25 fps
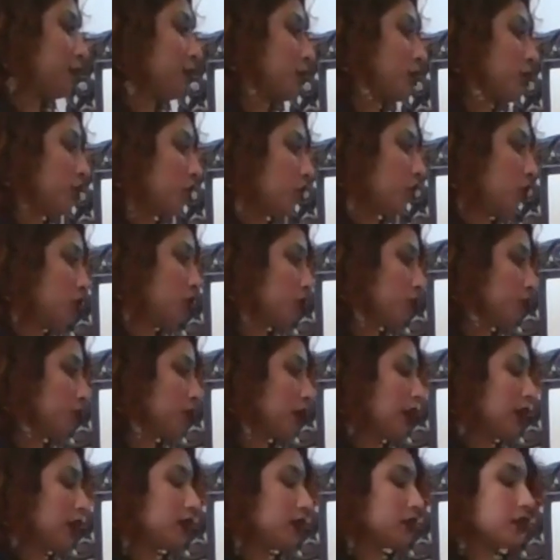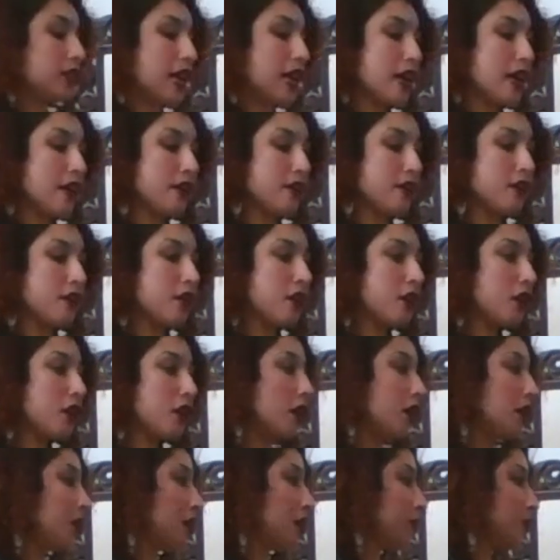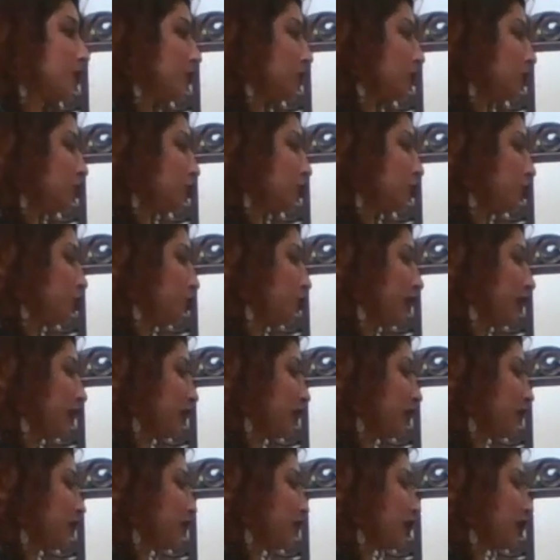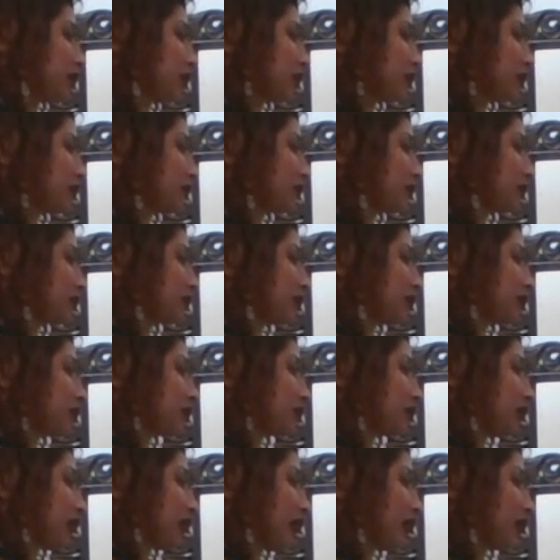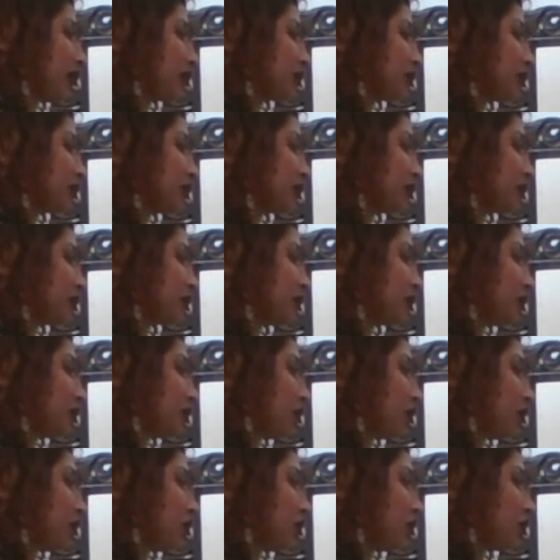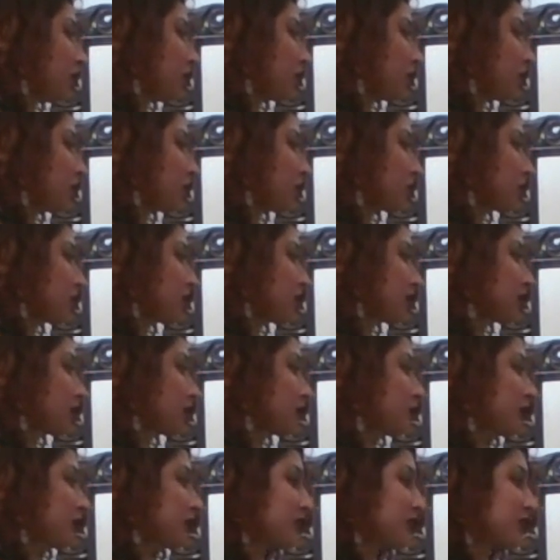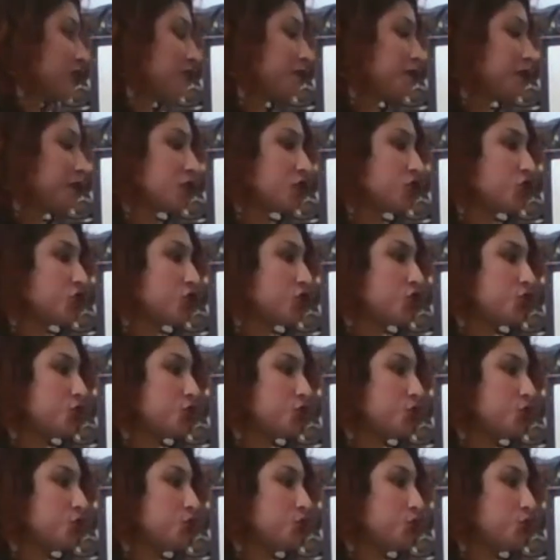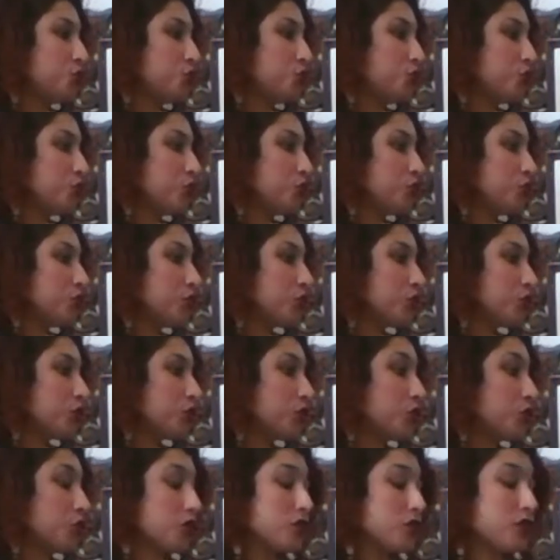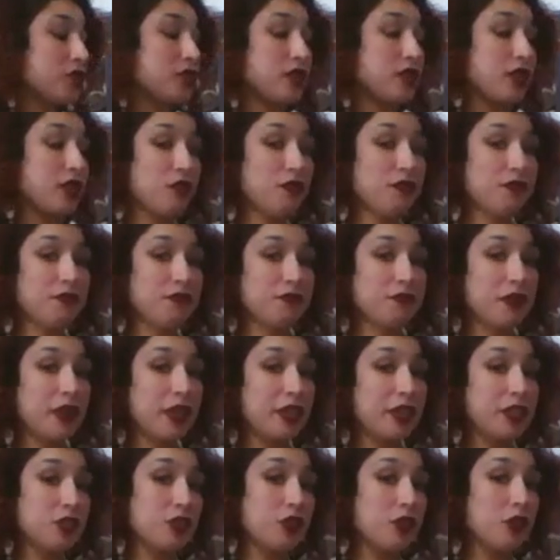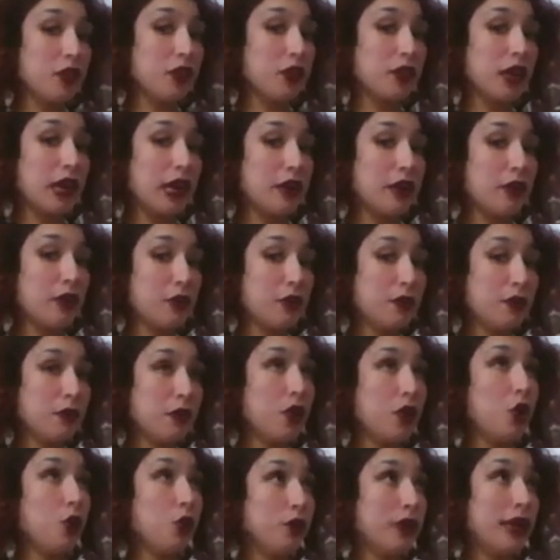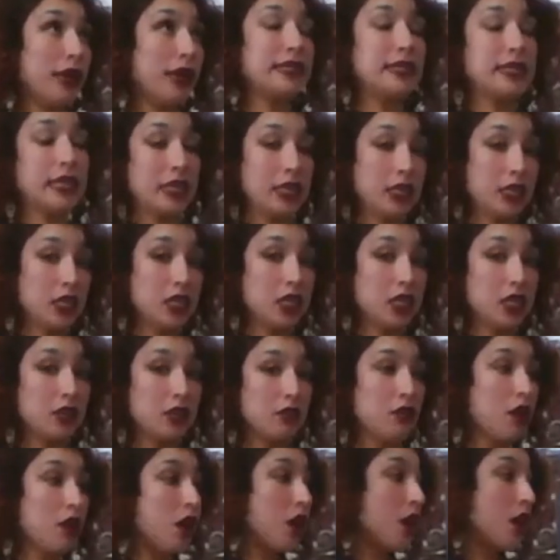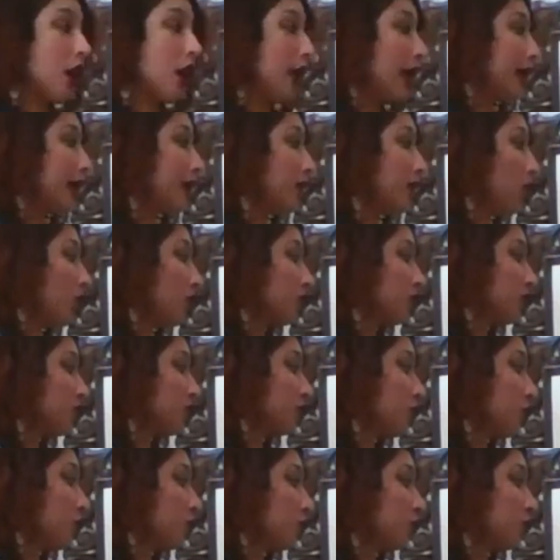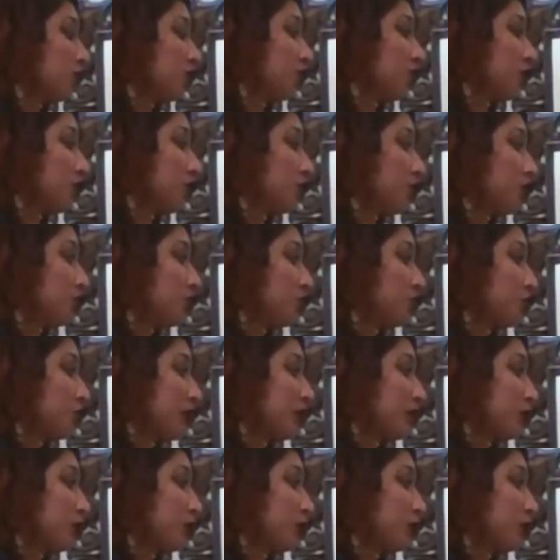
set up your own altar um, doing things that are specific to yourself and your own, own identity and also to those